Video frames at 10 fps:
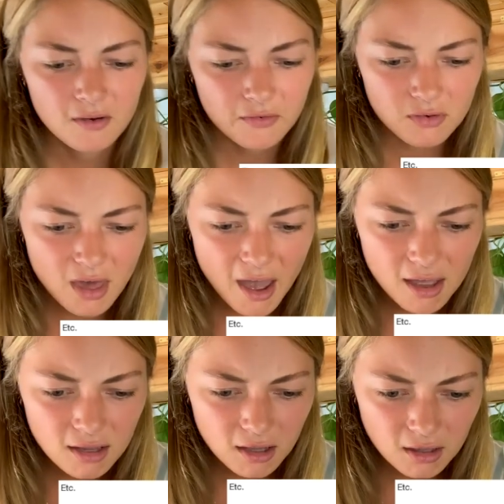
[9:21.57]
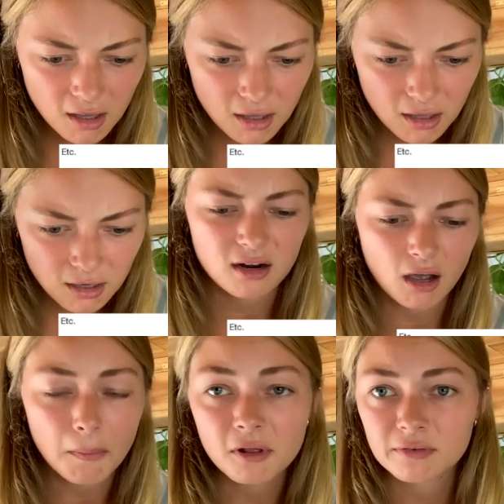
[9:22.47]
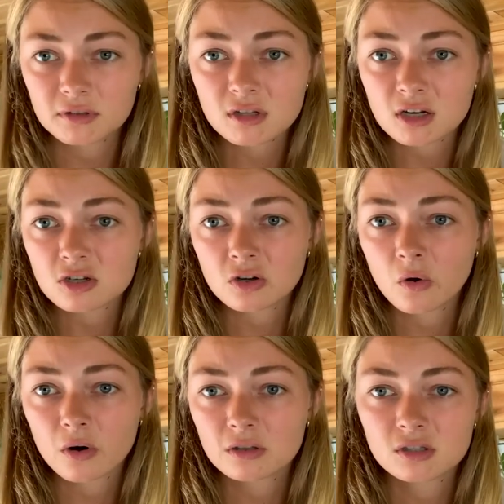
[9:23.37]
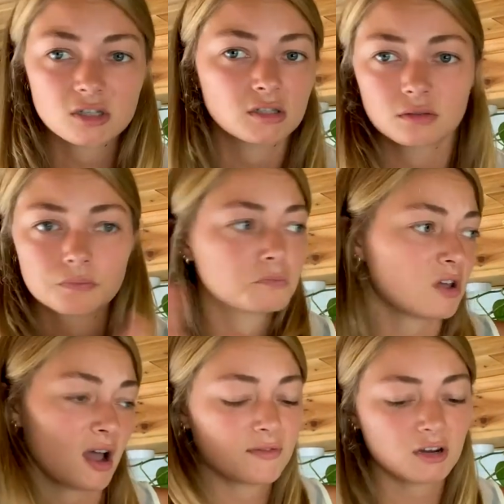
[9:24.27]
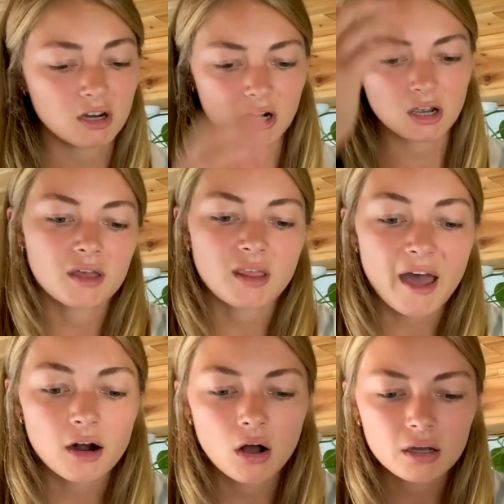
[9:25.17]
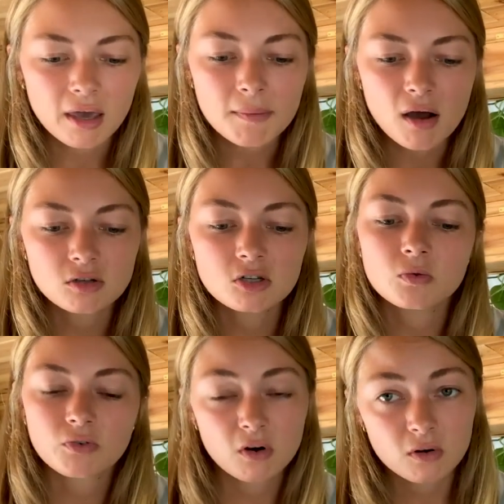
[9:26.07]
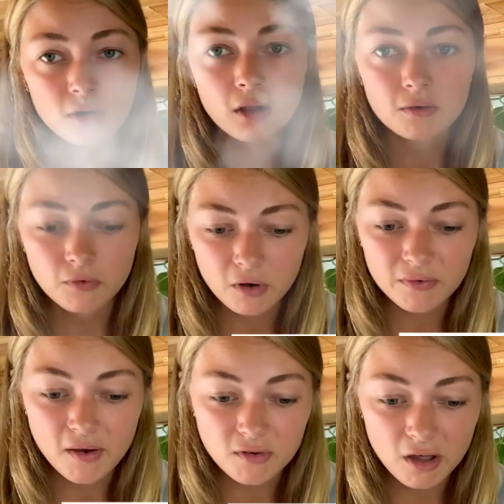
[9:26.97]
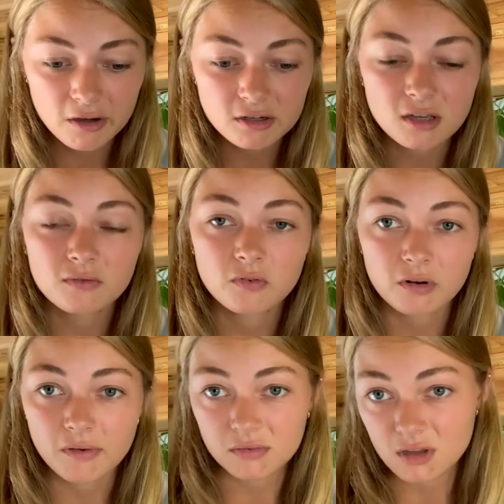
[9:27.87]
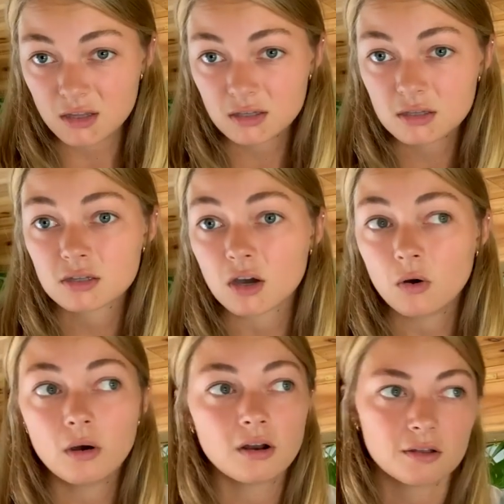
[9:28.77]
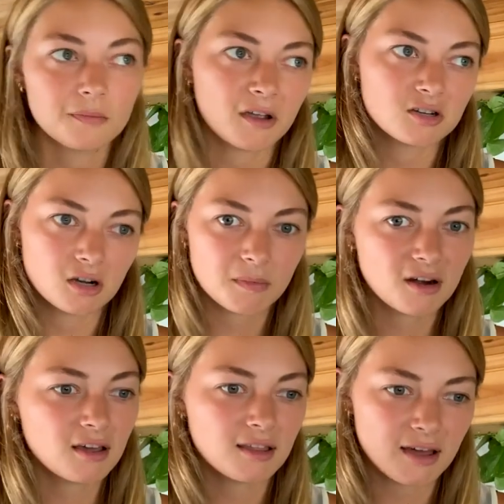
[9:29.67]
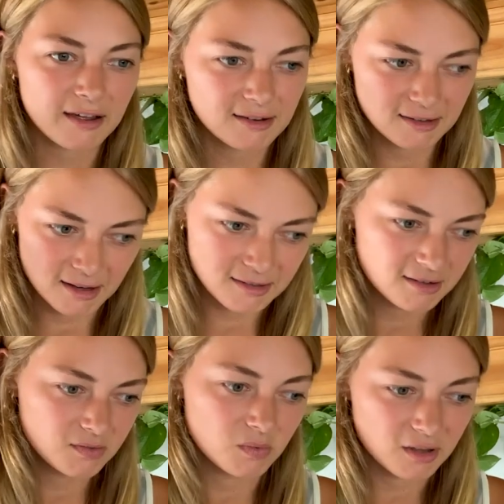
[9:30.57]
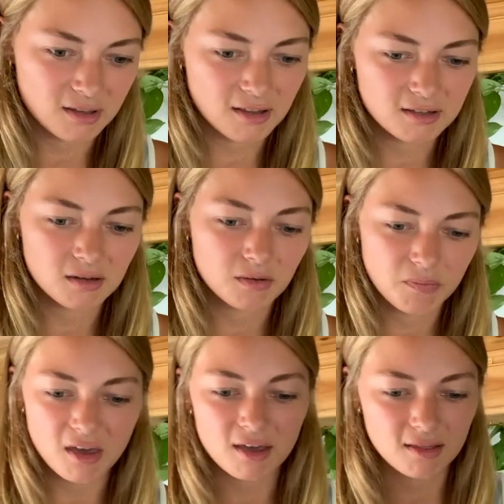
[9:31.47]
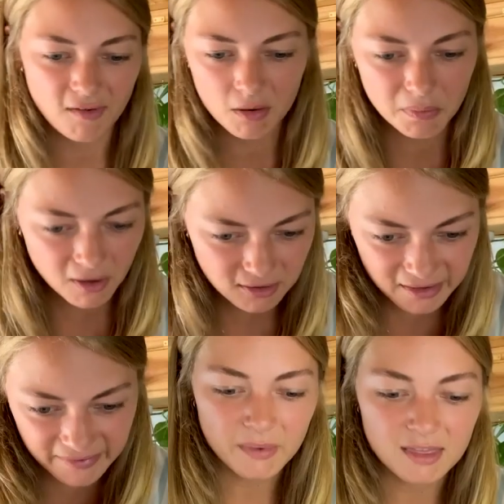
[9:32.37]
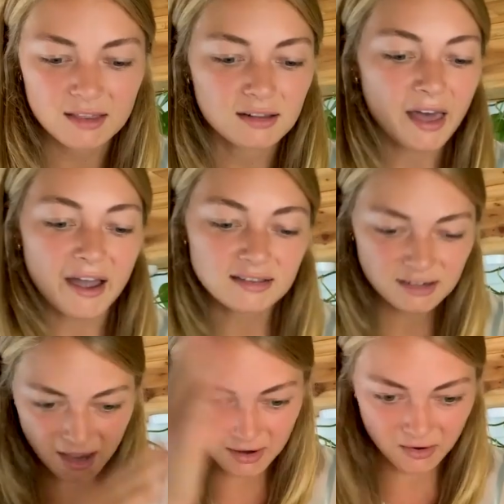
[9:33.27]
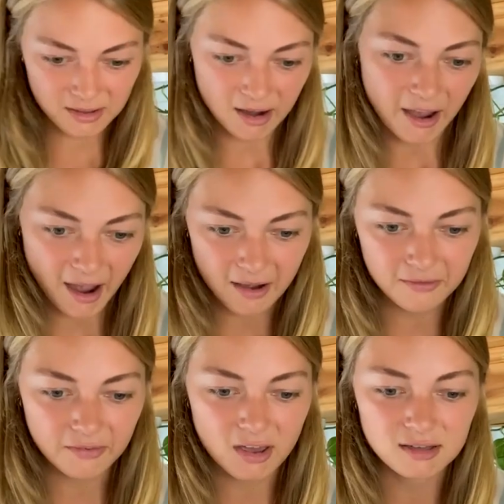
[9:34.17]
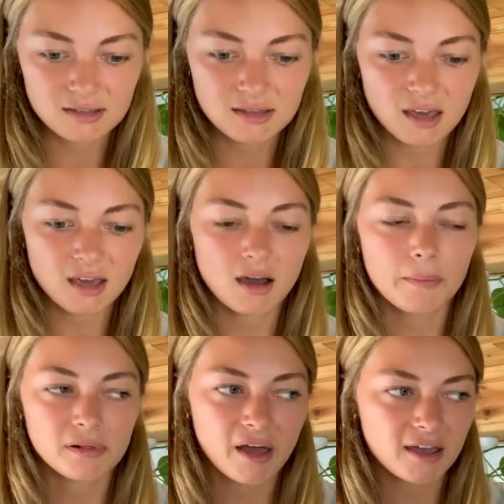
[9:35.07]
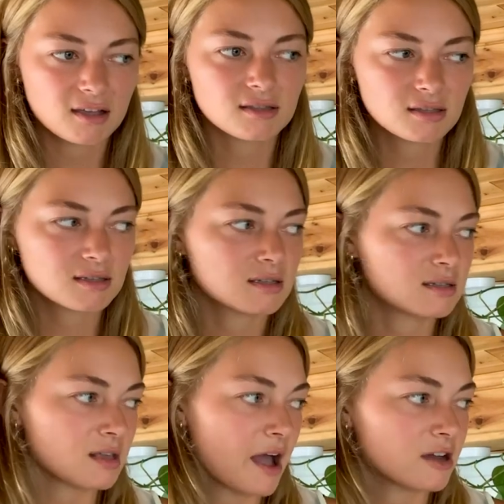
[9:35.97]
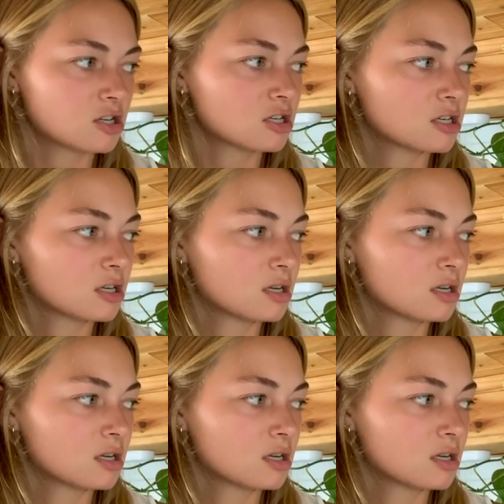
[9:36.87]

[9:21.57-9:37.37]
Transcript: for that, and then a couple of extension cords just to have in here. And that all came out to $445.45. So another big chunk of money that doesn't really need to be in the van build. And then the last category that I have is the appliance slash